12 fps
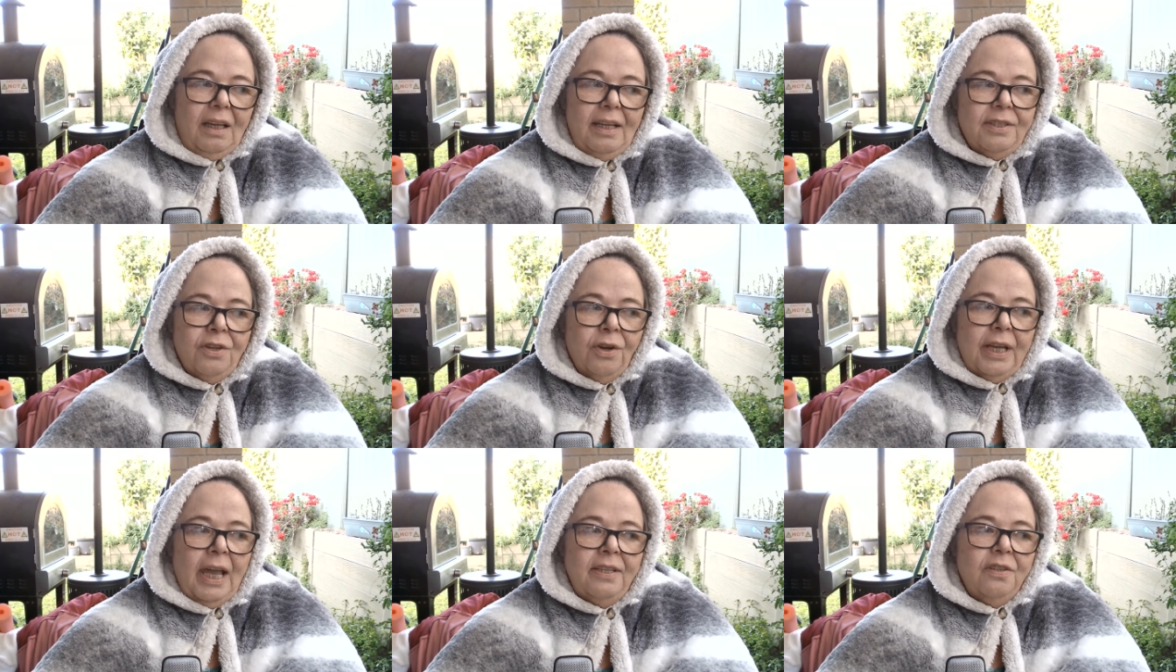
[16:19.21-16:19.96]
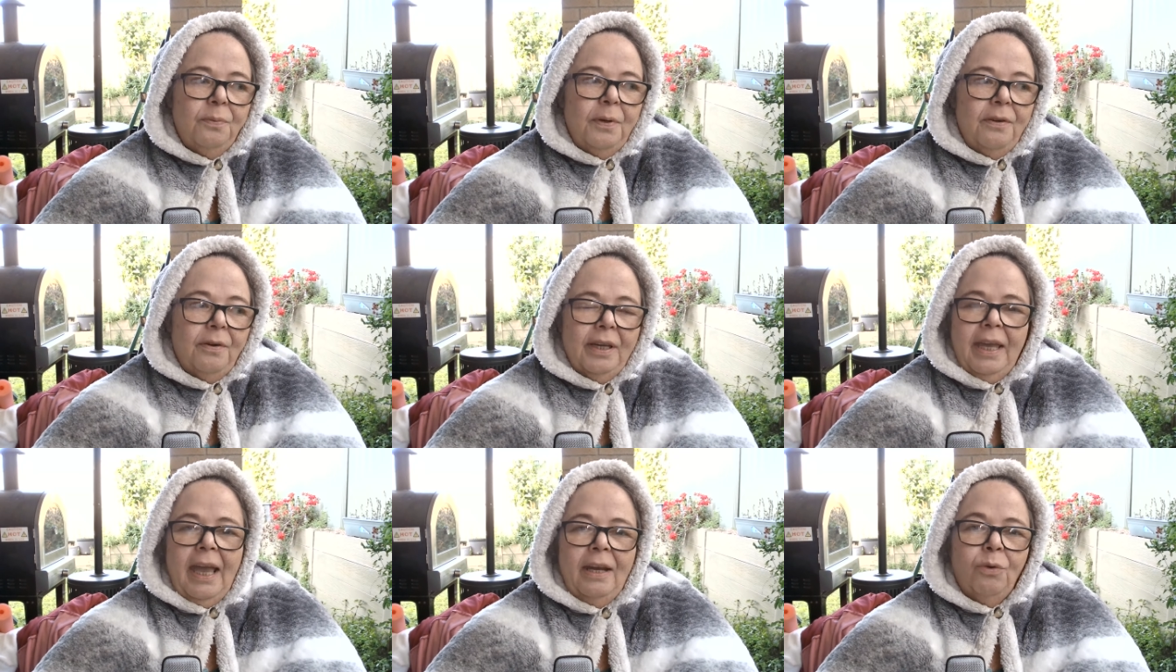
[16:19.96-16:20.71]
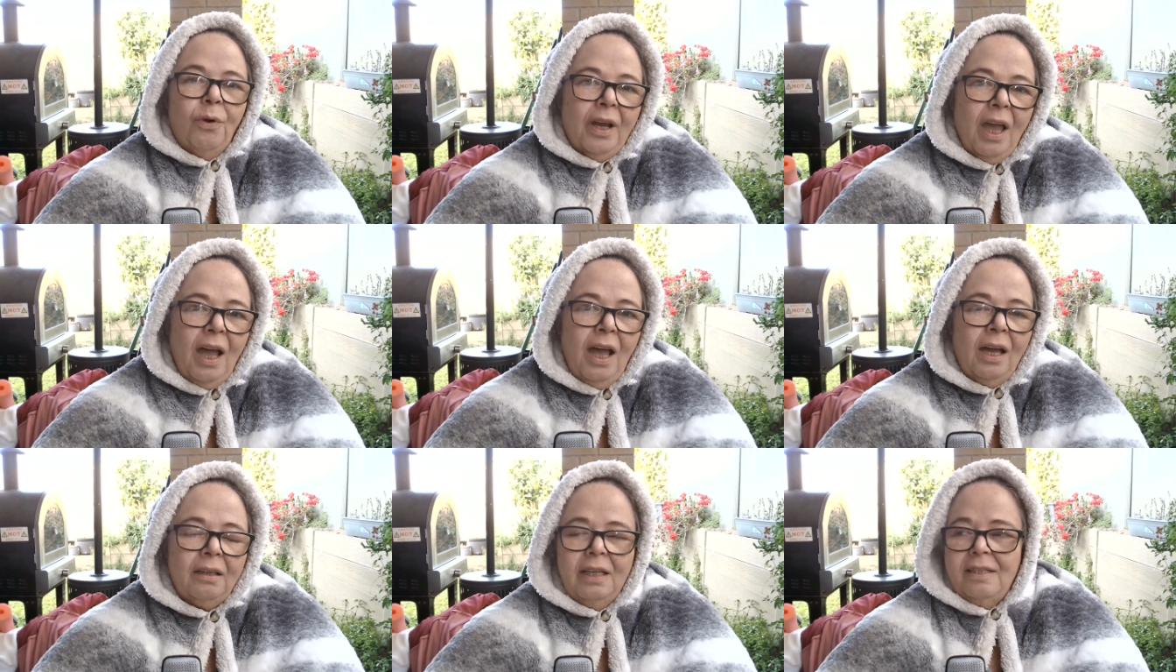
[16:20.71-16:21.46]
it's not a case of whether I can or I
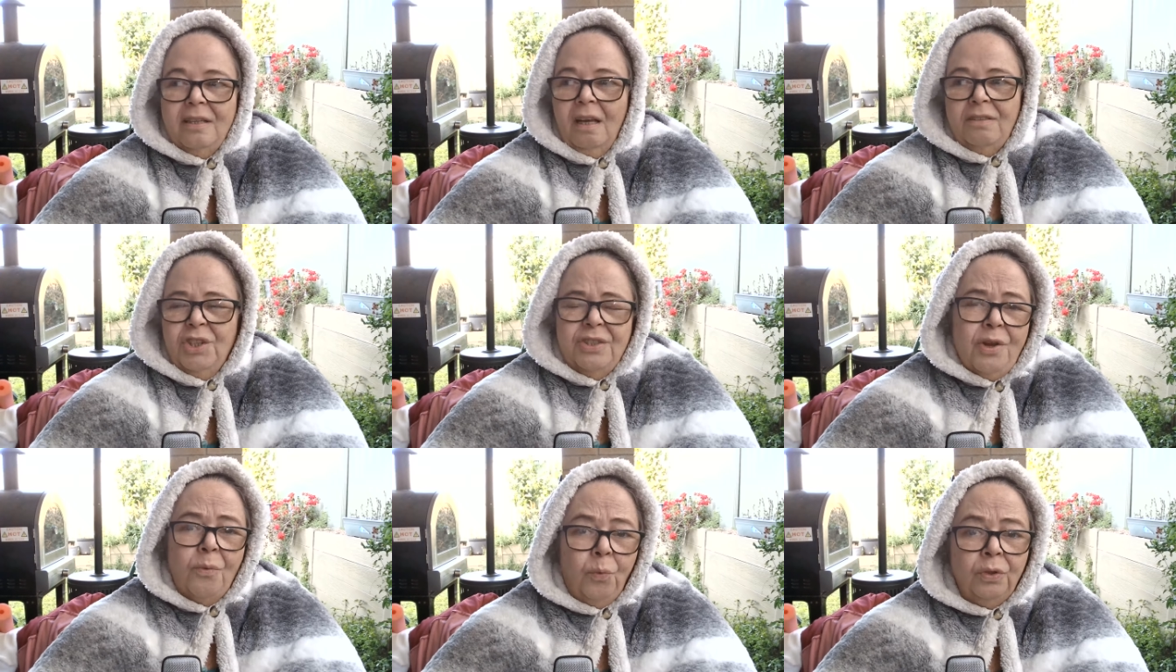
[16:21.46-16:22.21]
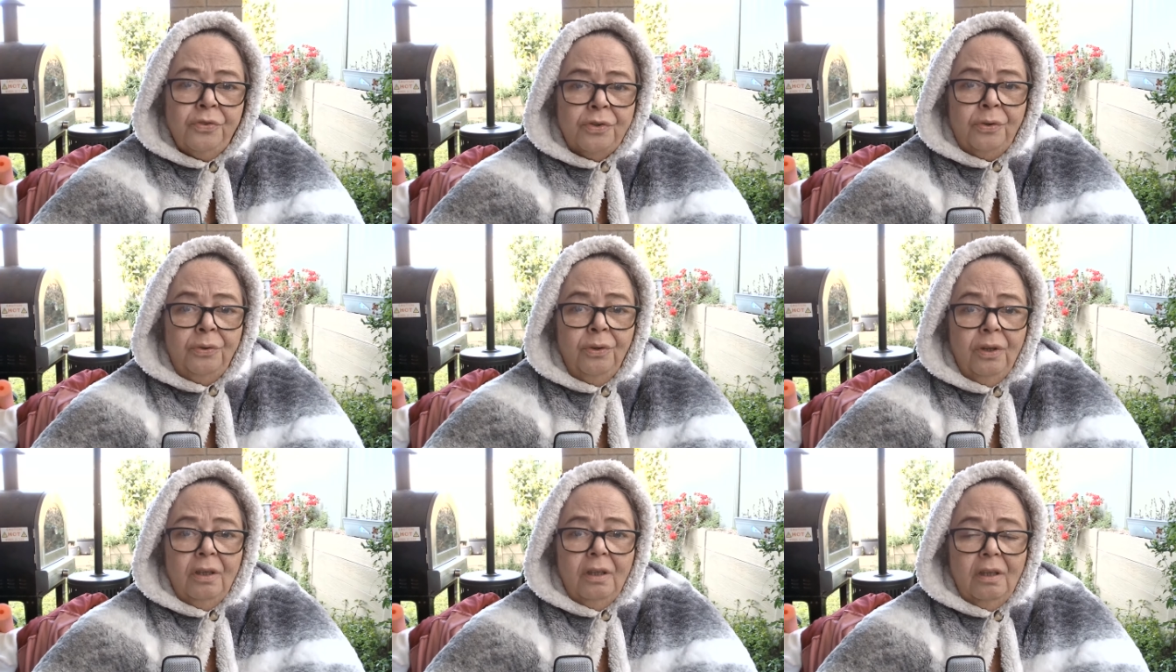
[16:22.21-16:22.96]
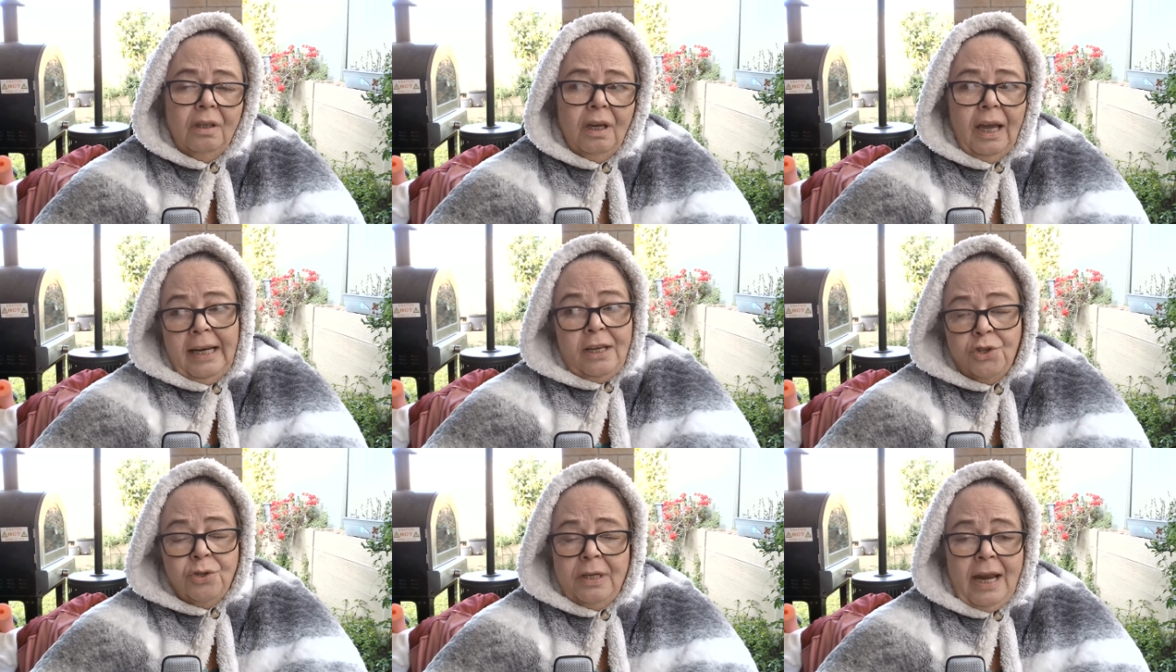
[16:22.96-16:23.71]
can't. It's I just don't want to. And I
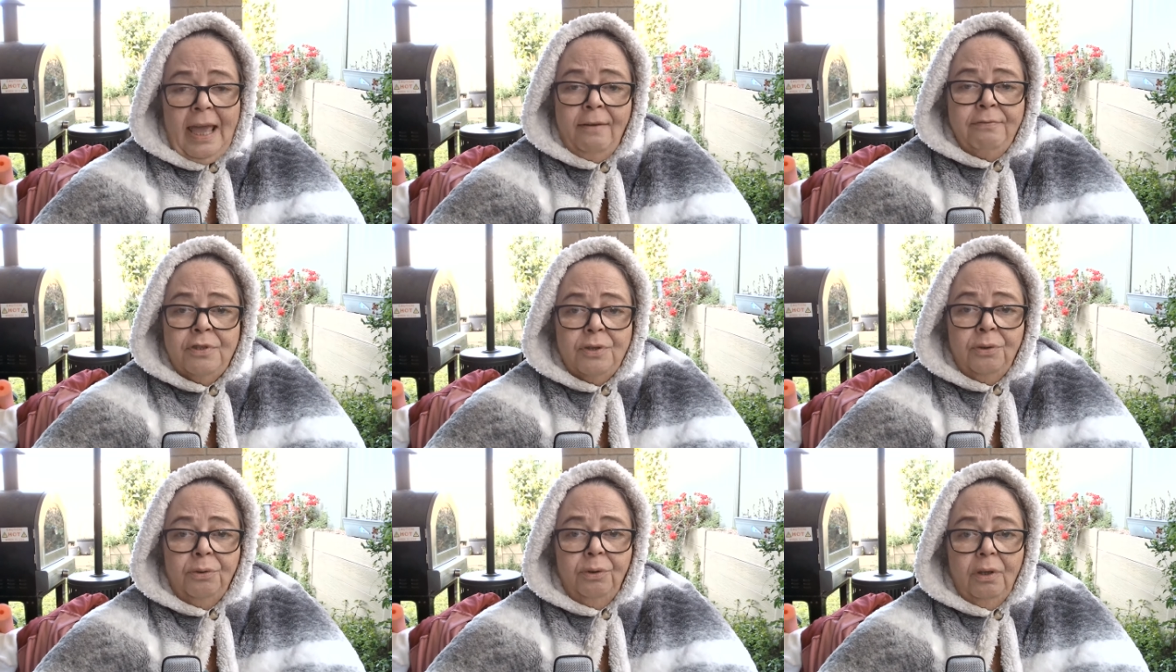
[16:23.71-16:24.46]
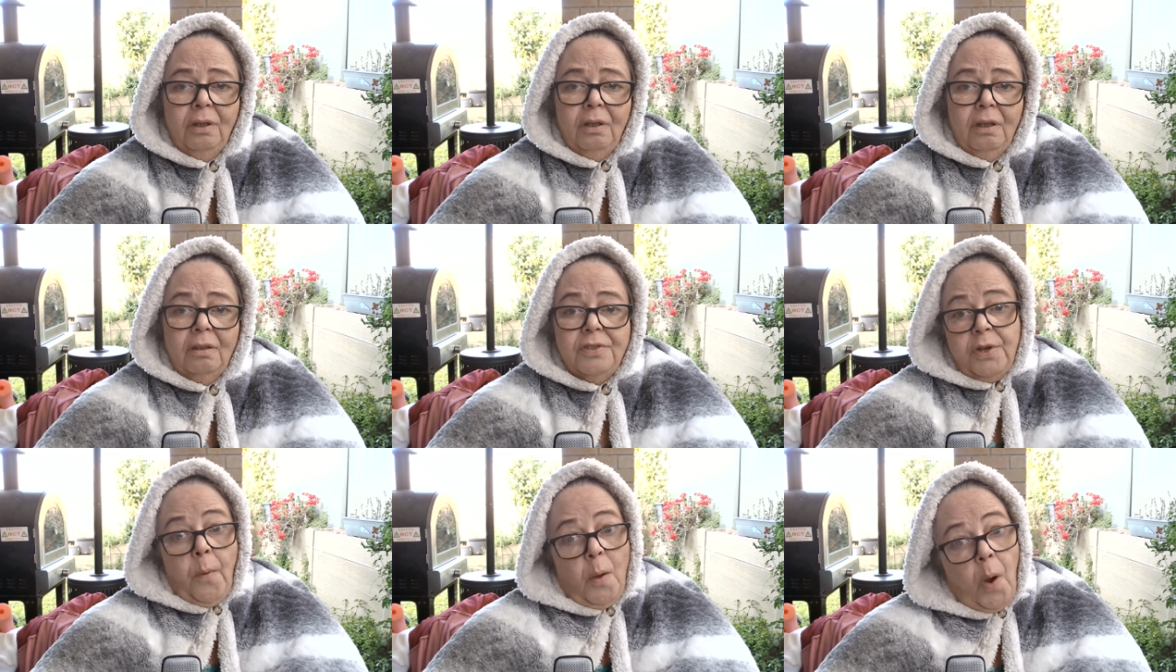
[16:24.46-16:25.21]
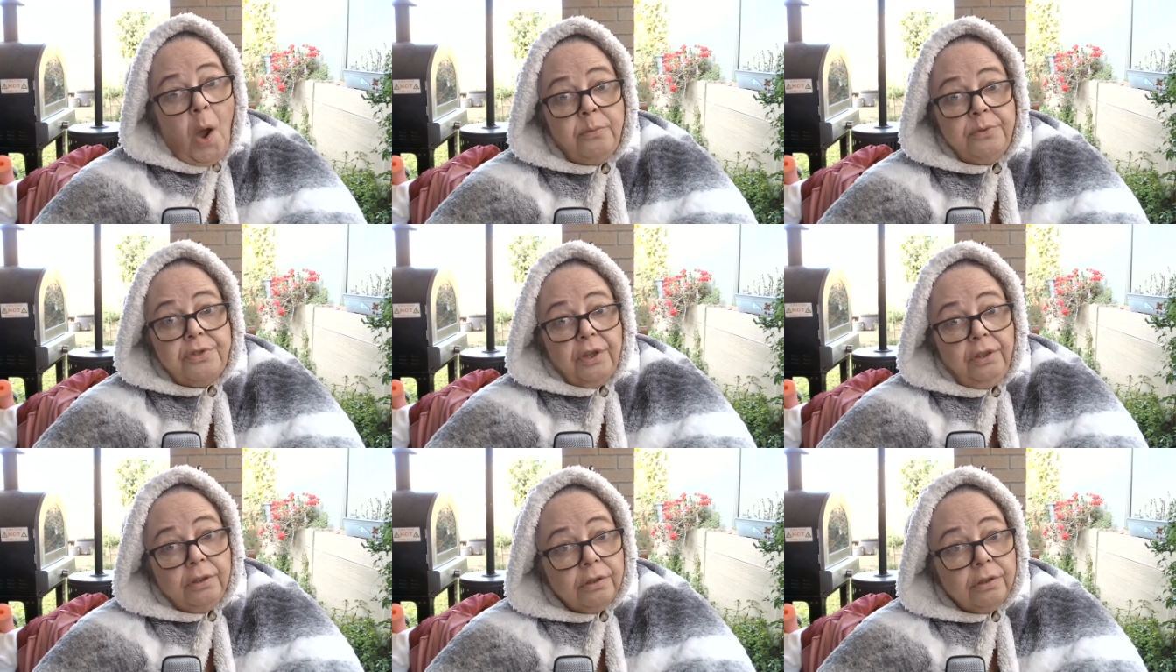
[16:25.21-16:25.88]
shouldn't have to. So I won't.